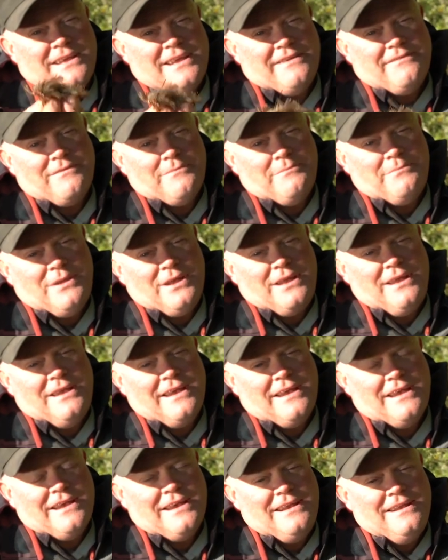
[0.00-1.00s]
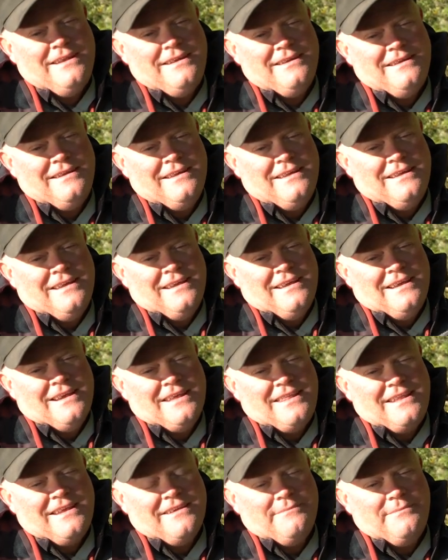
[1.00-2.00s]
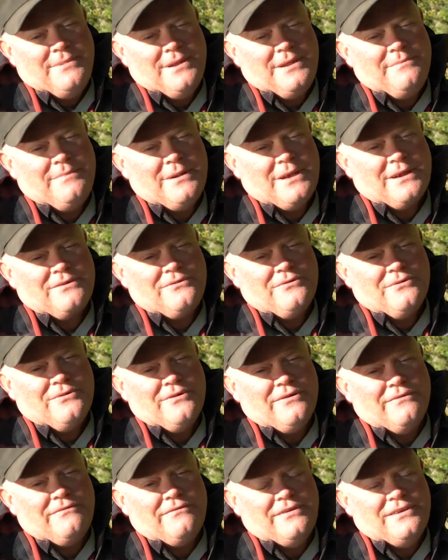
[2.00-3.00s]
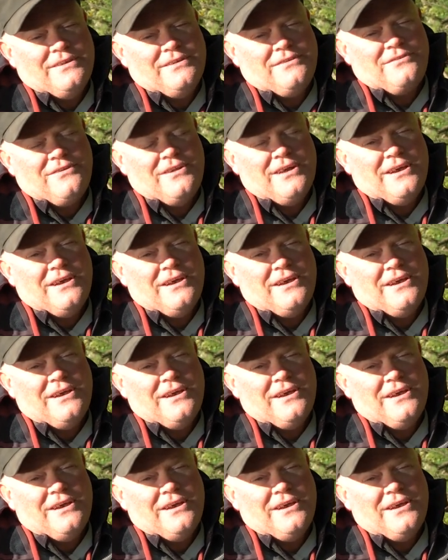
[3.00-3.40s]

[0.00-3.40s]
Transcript: they have a big head and they have big pectoral fins.